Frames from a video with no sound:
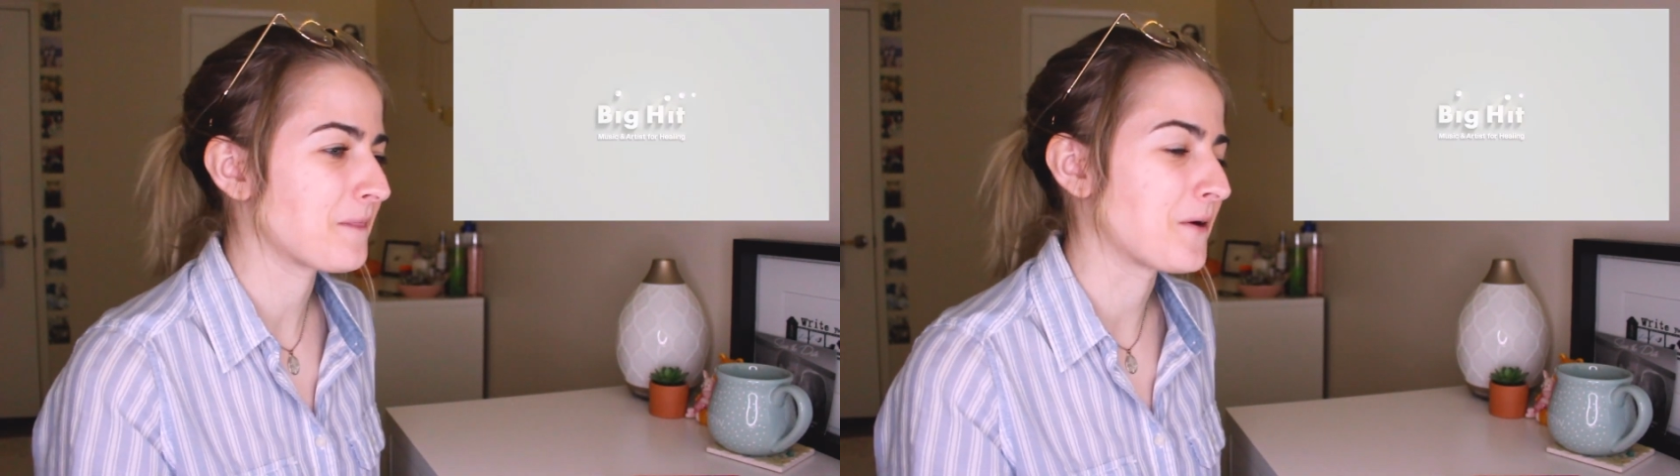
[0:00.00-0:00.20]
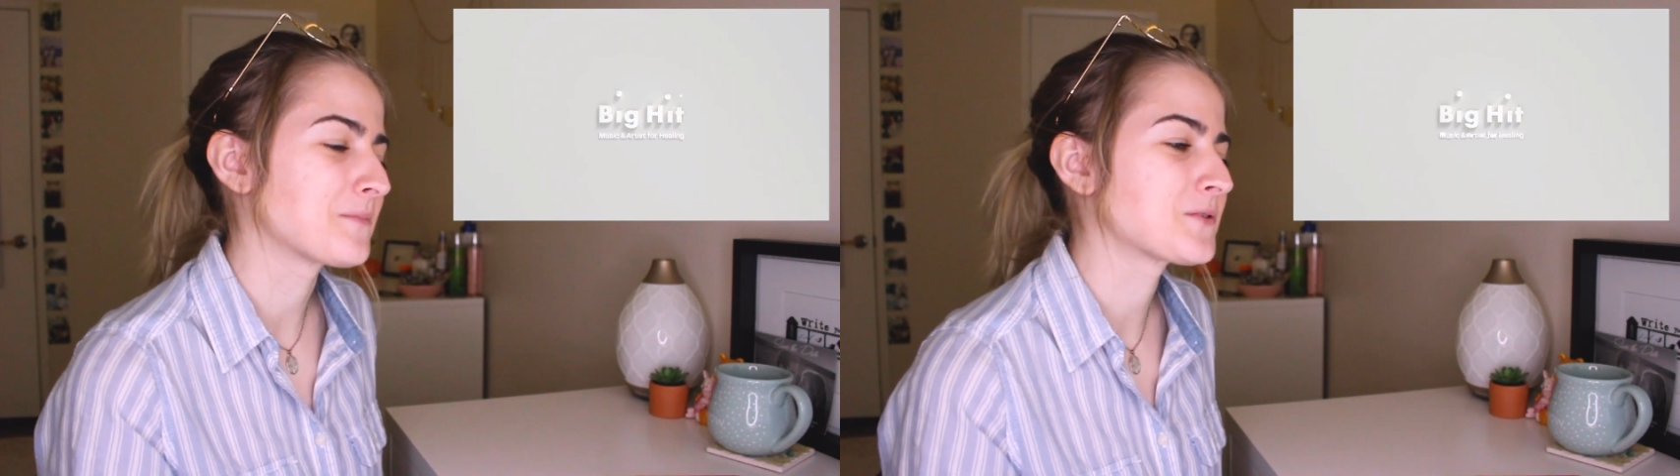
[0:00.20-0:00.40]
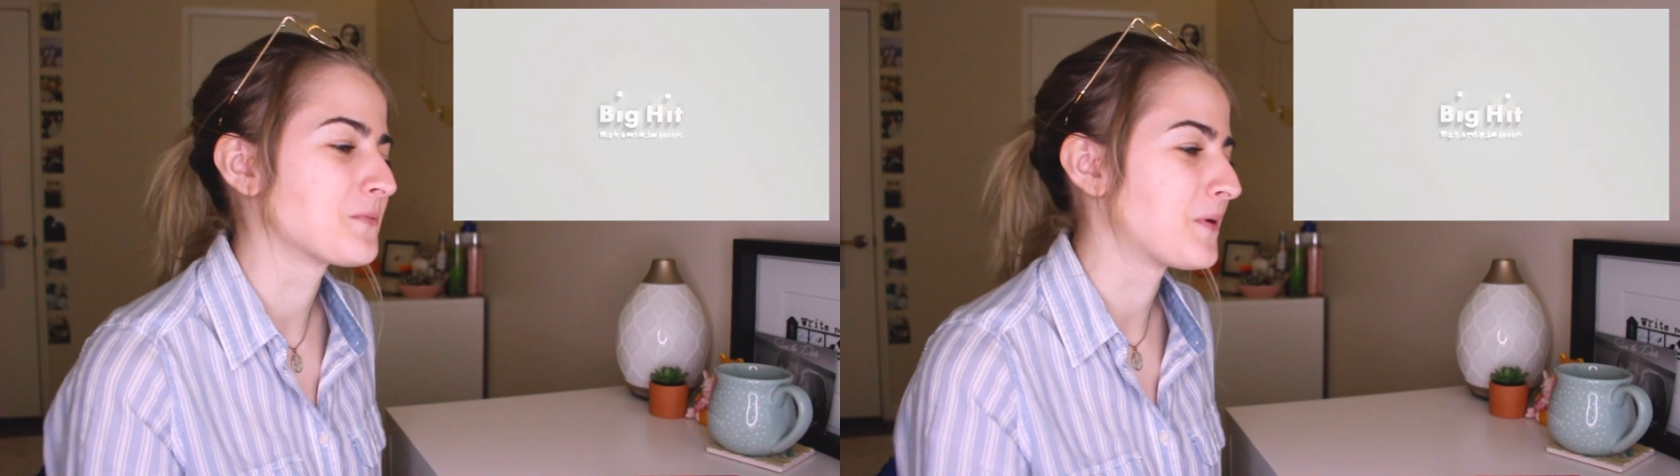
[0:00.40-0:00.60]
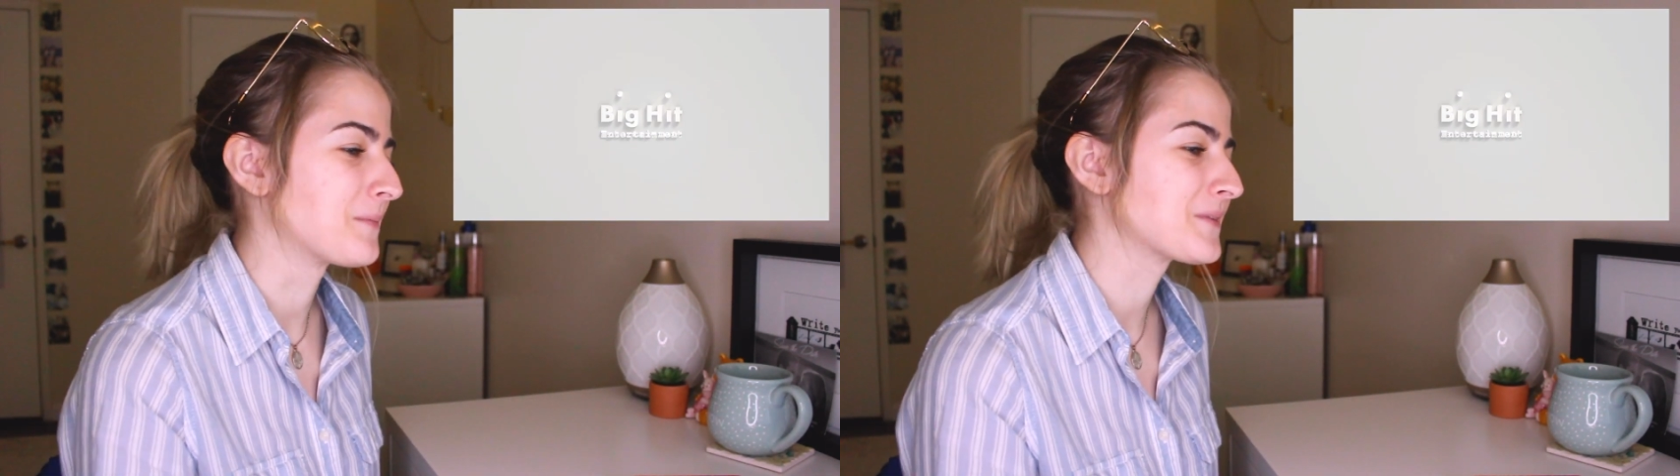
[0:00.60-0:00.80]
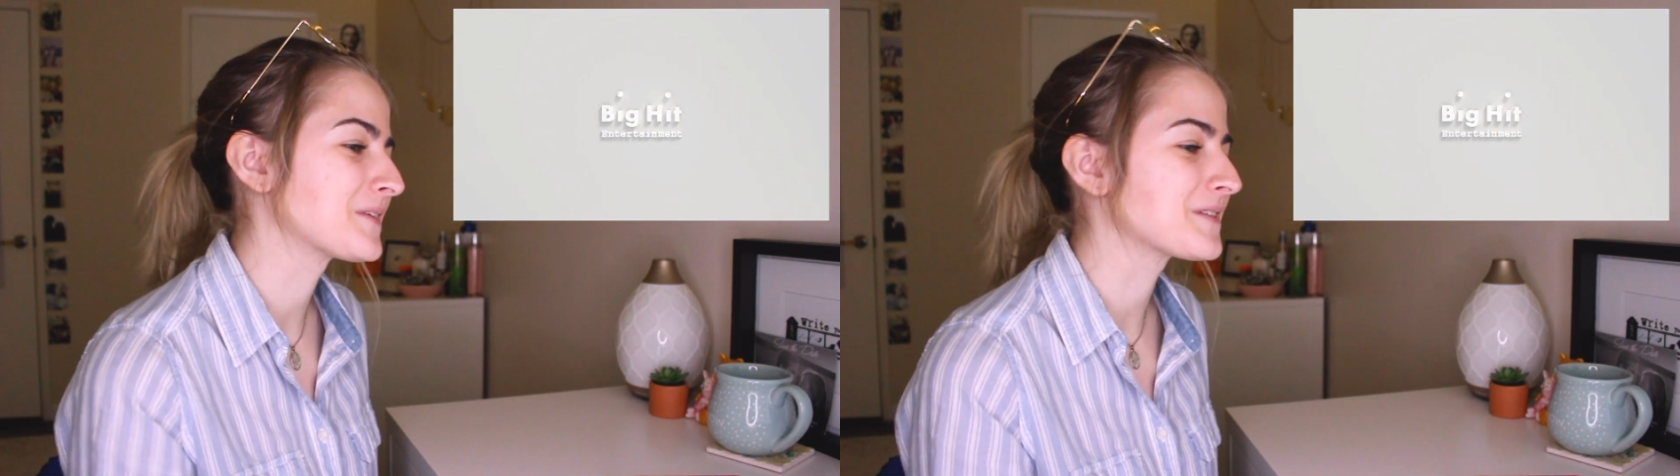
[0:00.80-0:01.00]
I'm so
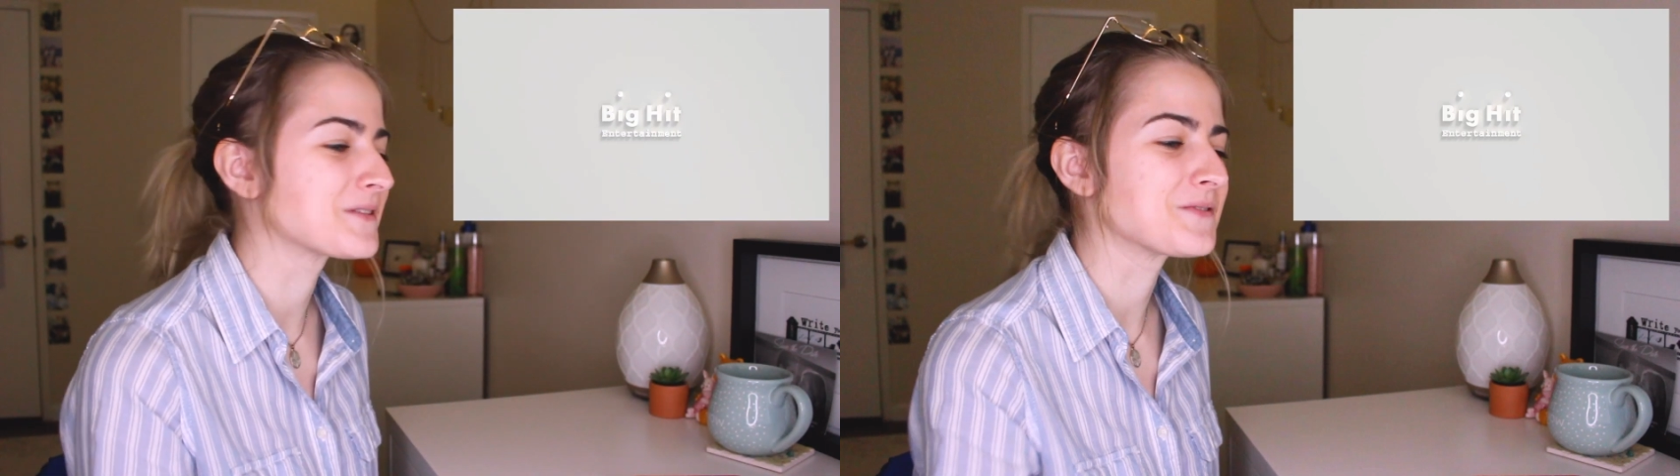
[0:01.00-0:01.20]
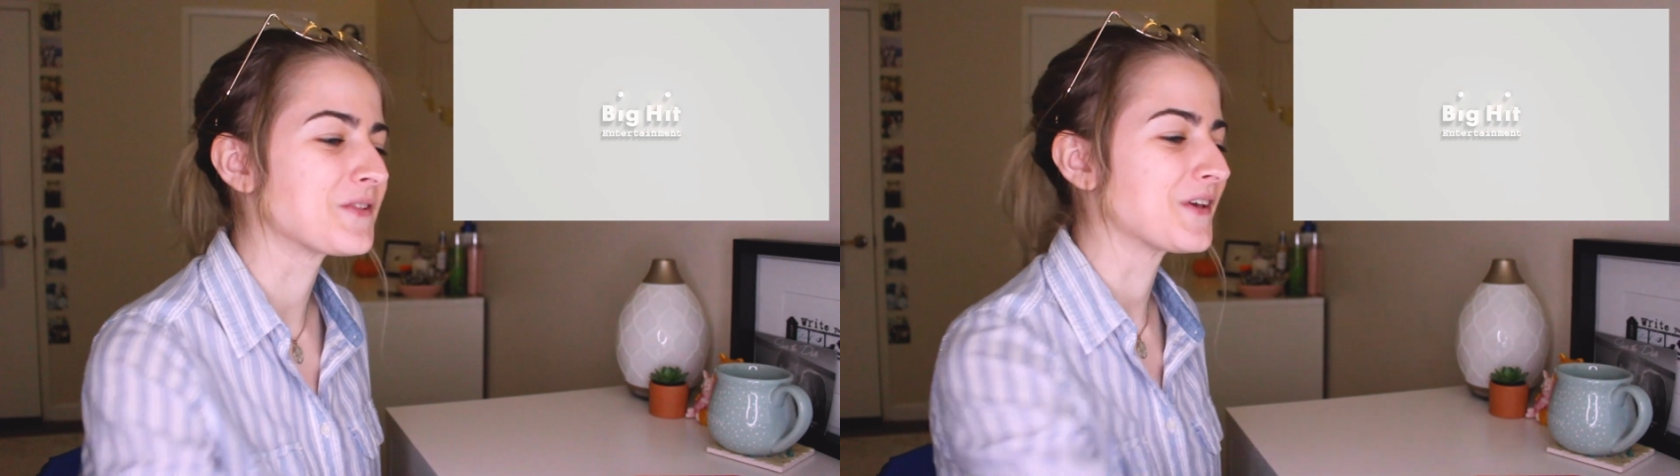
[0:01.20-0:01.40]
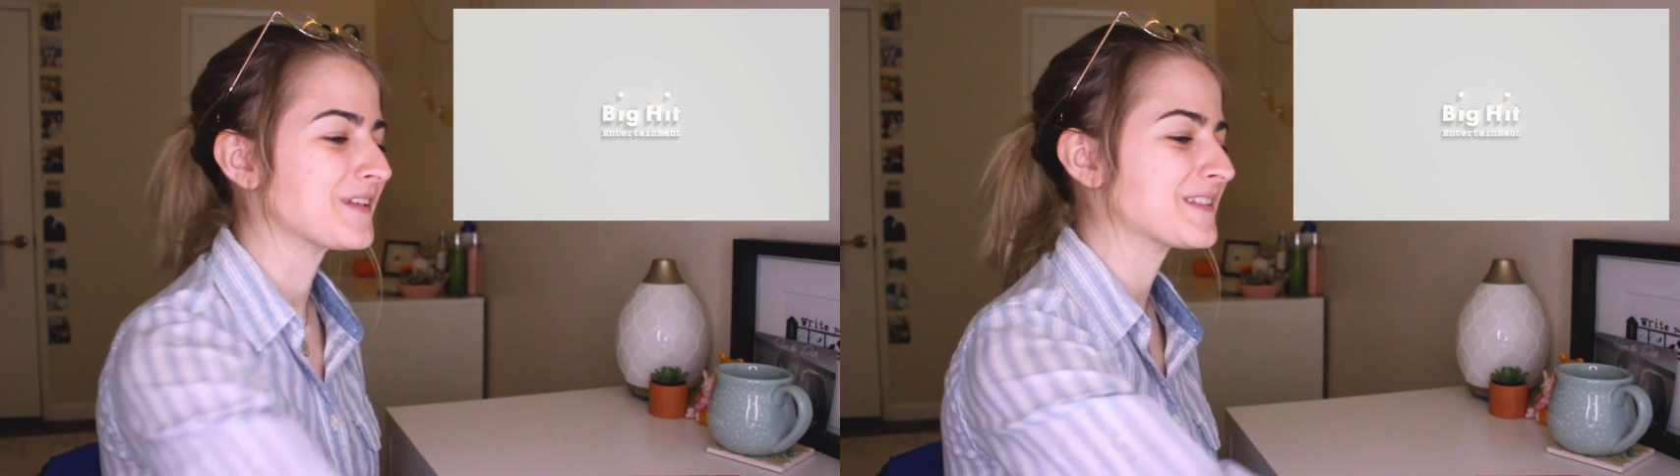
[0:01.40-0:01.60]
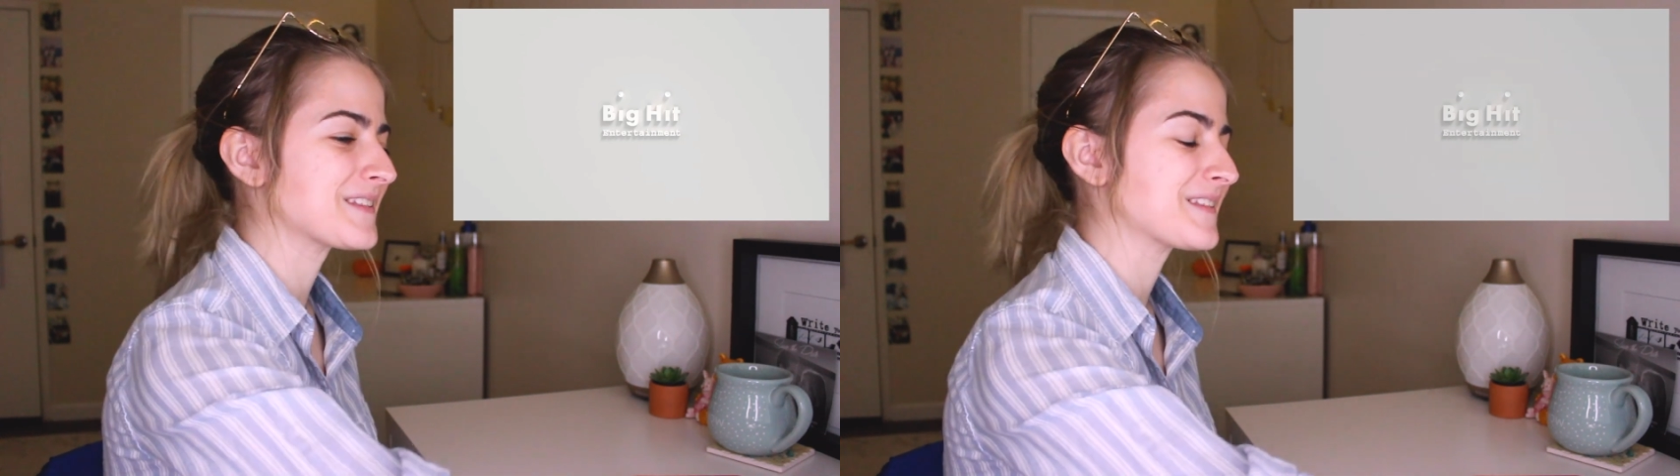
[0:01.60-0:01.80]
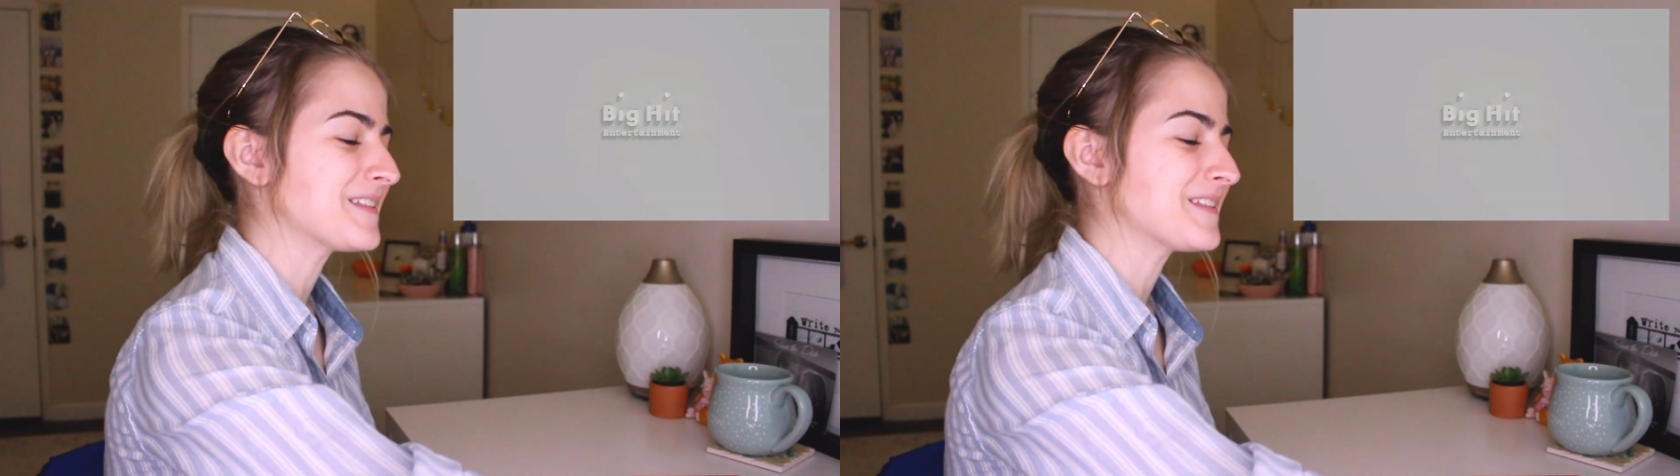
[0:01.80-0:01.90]
pumped. Let's do this.